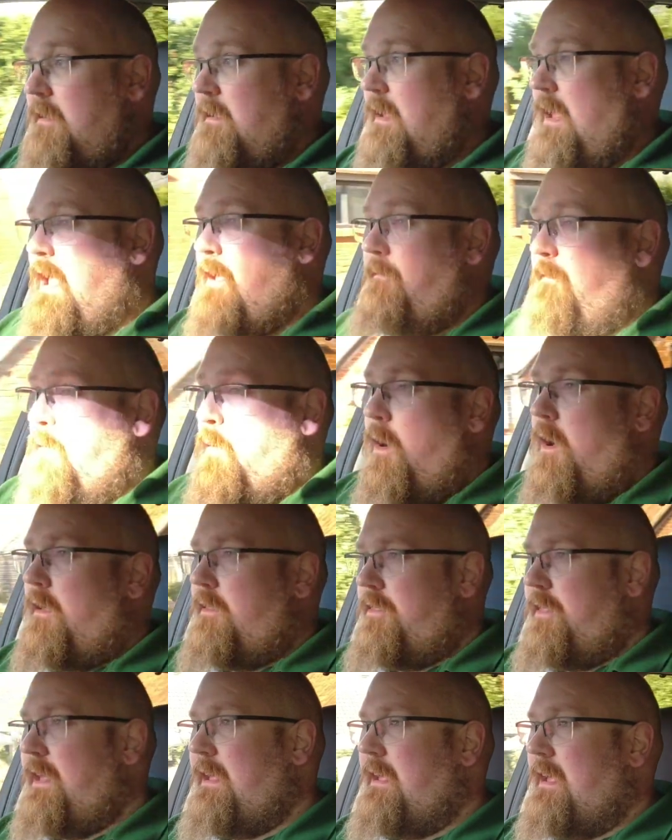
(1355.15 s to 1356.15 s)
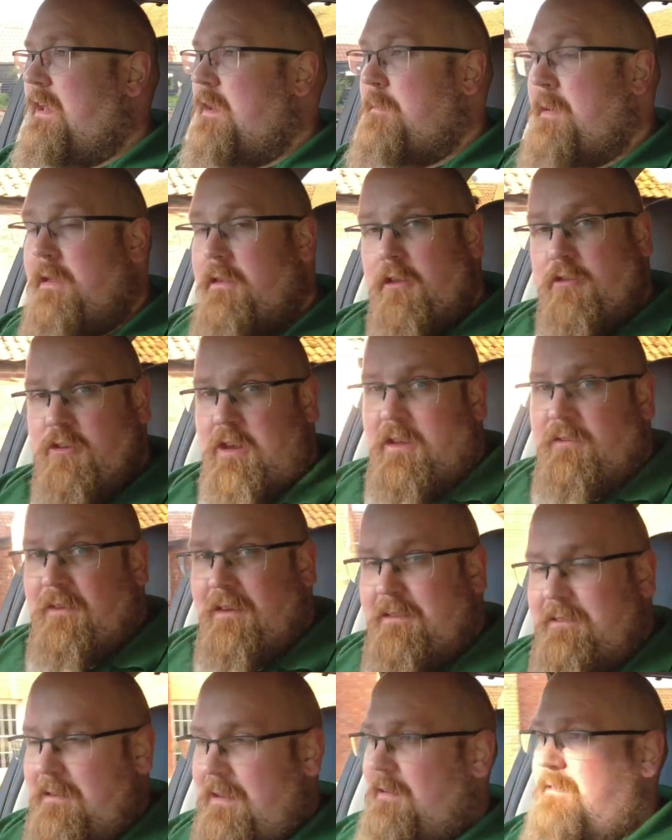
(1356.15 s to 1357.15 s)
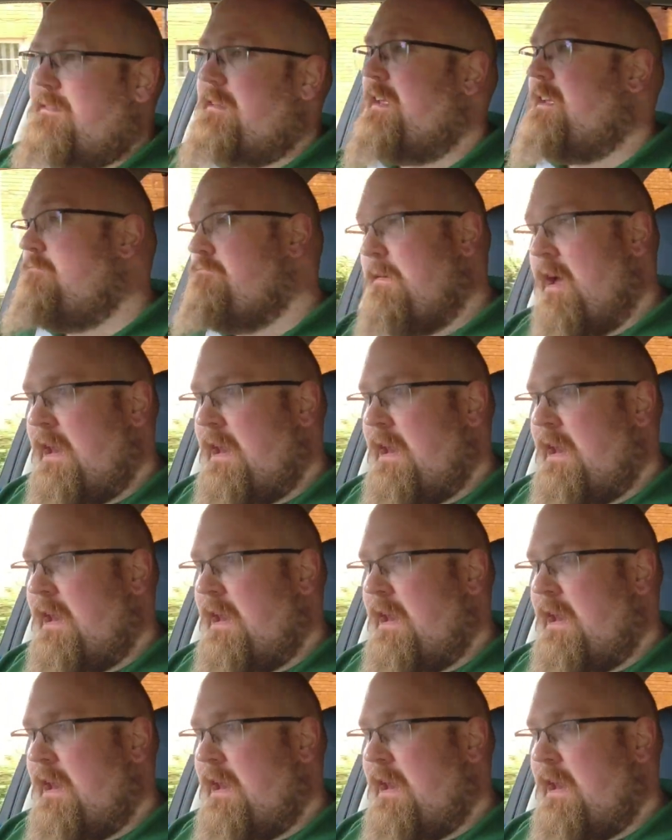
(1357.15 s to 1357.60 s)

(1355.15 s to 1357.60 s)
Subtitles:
if you are thinking about the GV60,